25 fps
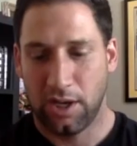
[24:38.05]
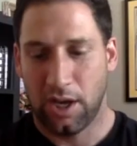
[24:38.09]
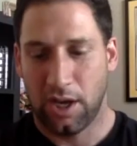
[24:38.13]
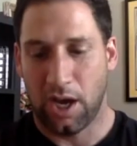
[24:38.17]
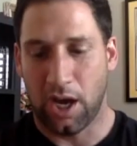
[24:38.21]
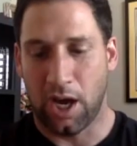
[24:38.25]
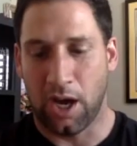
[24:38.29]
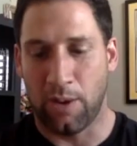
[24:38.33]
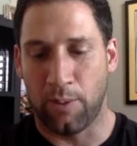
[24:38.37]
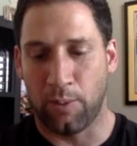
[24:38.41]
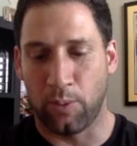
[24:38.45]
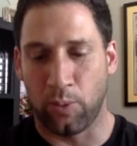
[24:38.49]

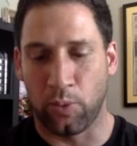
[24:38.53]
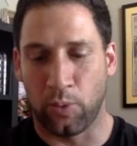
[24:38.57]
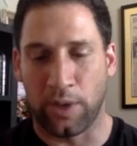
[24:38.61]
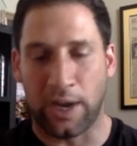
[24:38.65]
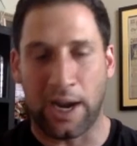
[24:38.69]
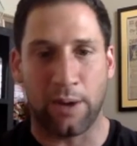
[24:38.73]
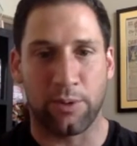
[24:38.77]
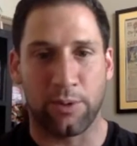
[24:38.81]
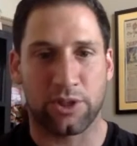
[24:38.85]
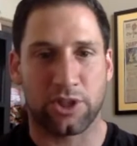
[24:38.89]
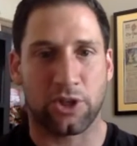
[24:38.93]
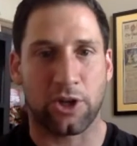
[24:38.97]
When
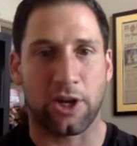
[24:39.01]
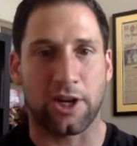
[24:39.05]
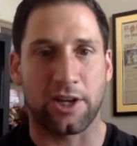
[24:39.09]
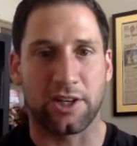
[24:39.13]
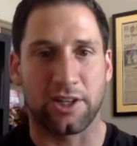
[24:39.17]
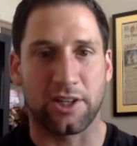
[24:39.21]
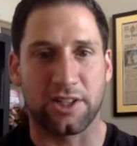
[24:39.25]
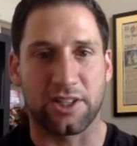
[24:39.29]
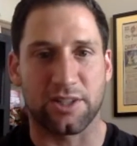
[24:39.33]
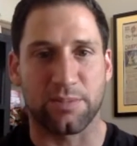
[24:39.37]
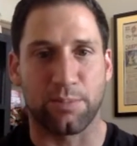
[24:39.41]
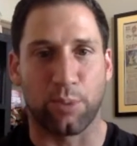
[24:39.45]
I was
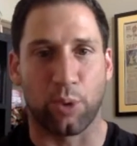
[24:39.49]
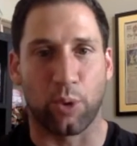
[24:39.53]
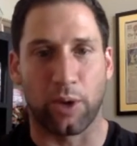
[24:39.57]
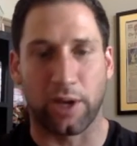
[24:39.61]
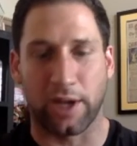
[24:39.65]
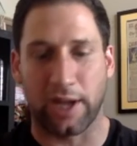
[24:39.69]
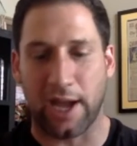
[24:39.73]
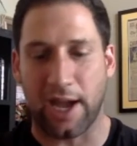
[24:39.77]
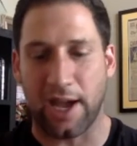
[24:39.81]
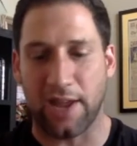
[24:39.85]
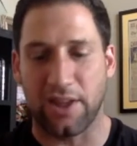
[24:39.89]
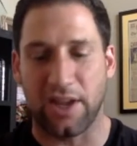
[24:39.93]
traded to
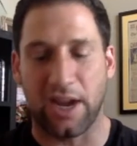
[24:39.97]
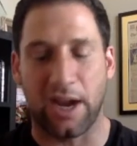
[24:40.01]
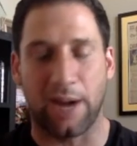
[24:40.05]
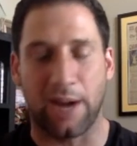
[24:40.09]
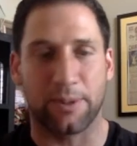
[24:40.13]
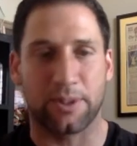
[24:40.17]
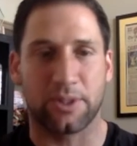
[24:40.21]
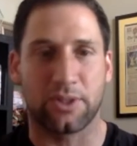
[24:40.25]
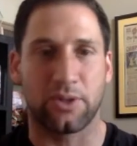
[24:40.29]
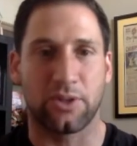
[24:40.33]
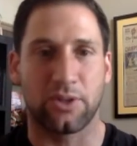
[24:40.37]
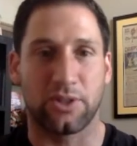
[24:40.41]
Sporting, I had the
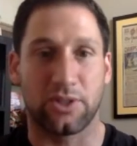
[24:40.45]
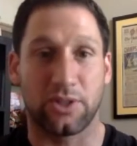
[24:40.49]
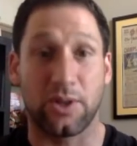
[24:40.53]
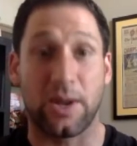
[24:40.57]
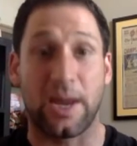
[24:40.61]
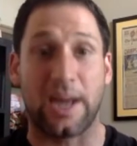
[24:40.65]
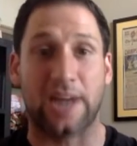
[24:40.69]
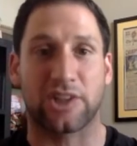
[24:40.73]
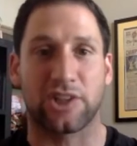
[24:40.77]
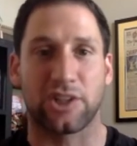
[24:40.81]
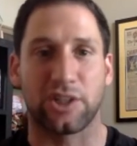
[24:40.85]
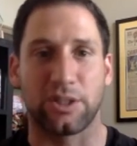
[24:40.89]
opportunity to
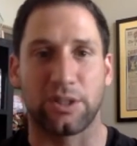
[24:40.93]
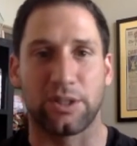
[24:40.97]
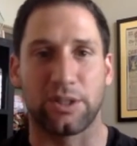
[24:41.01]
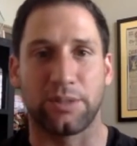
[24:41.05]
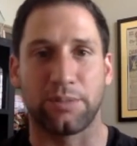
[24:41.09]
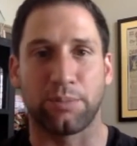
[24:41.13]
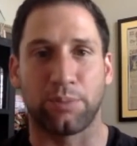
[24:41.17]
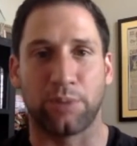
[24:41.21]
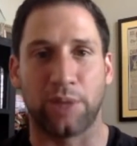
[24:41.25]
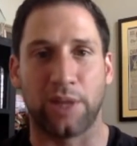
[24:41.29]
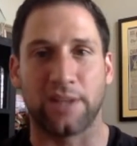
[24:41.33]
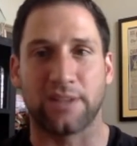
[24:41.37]

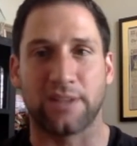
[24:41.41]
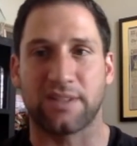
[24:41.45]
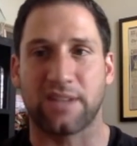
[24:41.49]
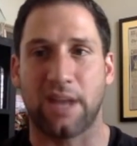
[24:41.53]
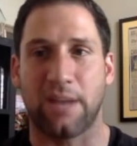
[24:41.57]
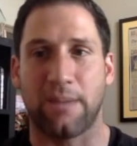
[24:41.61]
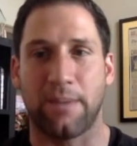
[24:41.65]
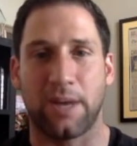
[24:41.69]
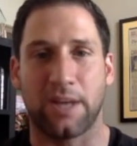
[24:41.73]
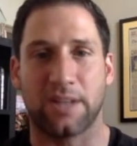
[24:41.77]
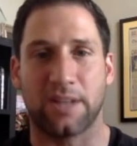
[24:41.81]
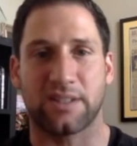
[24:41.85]
actually play
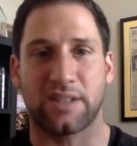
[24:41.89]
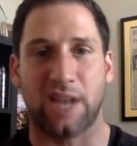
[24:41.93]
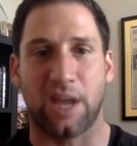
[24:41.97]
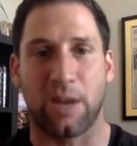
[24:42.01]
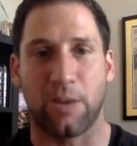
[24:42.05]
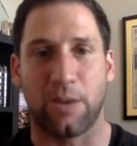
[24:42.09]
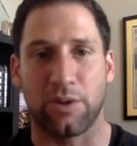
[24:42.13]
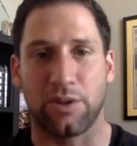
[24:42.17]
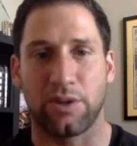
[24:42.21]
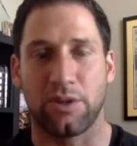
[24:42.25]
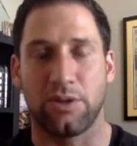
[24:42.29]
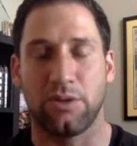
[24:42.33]
side by side
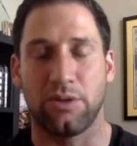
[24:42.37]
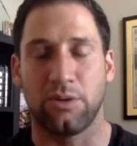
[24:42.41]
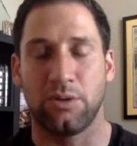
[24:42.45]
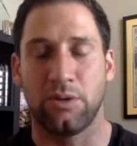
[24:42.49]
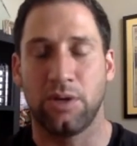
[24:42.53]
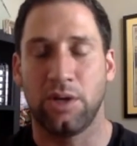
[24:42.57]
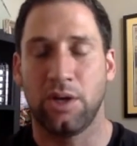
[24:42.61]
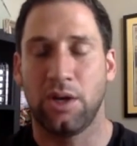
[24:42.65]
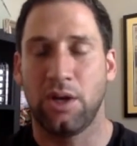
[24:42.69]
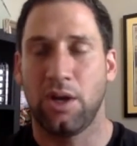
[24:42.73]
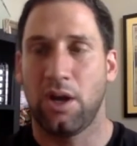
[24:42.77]
with you.